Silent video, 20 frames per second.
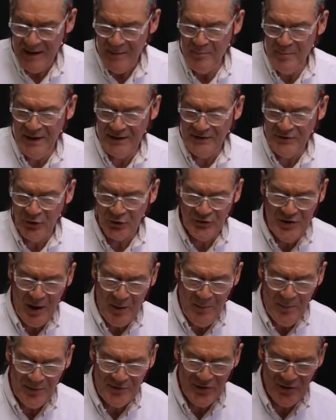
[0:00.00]
mental
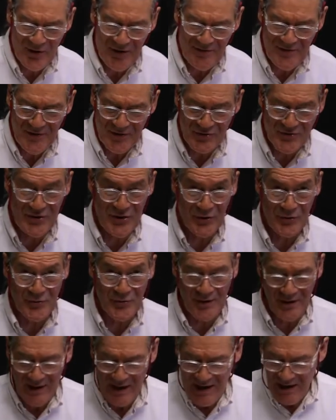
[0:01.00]
temperature of your
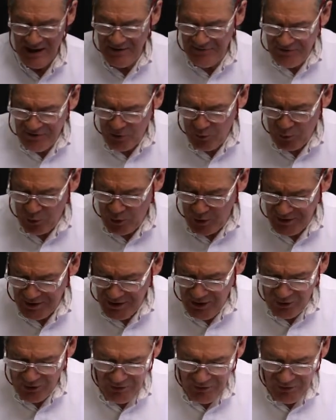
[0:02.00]
children if they're working on